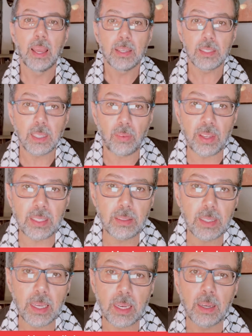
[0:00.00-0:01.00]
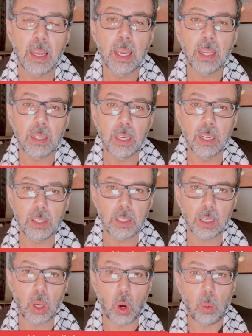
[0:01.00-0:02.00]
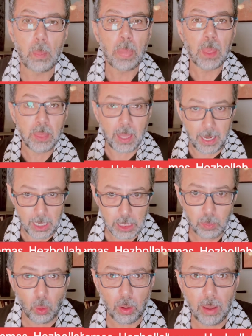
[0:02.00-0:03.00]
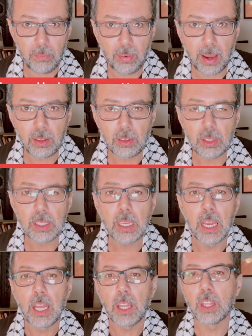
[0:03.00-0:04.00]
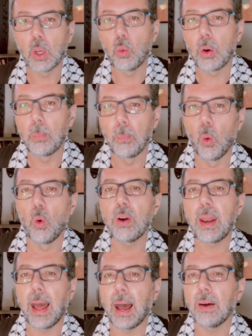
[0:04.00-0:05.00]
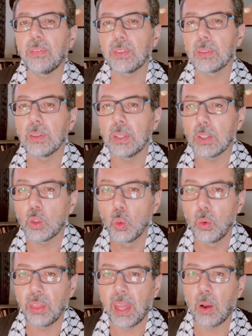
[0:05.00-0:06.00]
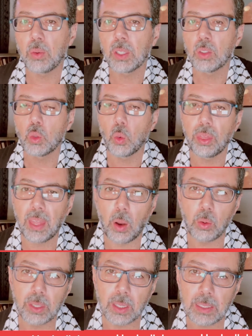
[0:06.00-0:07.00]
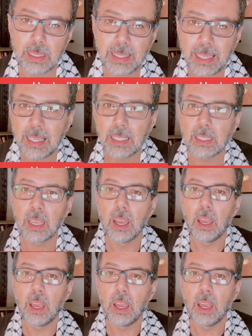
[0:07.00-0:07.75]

17 years ago. The Hezbollah fighters, they were born after the 2000-2006